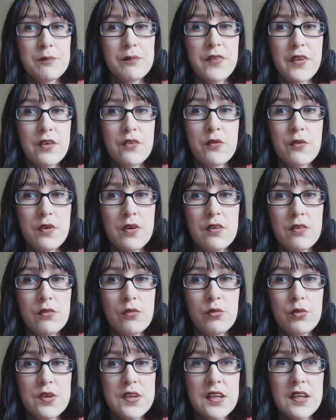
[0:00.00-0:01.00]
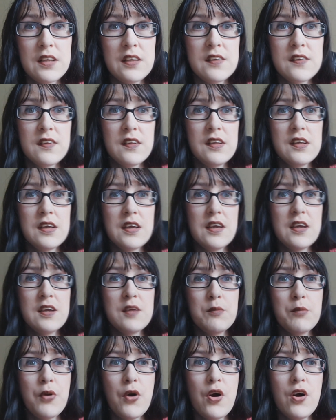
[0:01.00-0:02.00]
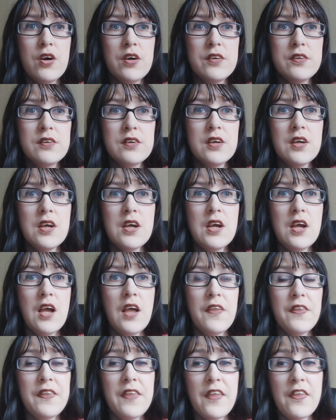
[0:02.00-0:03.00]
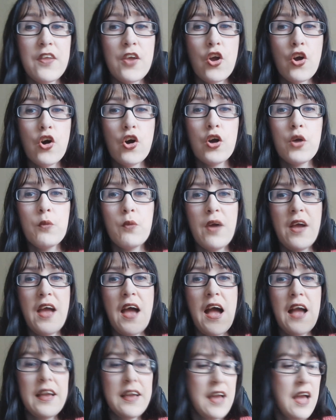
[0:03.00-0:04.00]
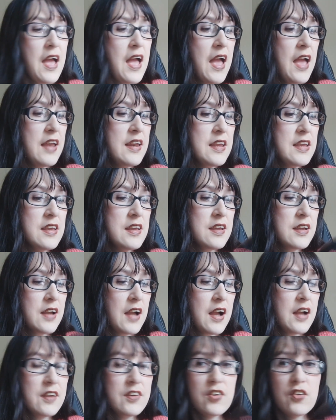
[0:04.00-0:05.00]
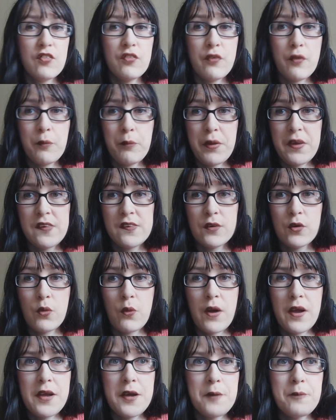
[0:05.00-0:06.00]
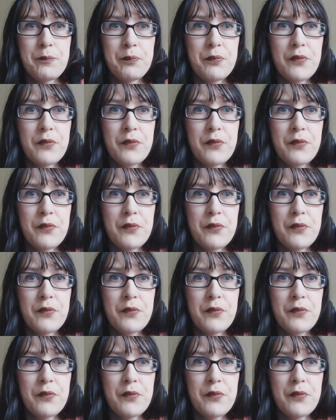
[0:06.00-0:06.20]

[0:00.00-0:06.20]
They're ridiculously important. They're the only way I get any kind of peace and quiet.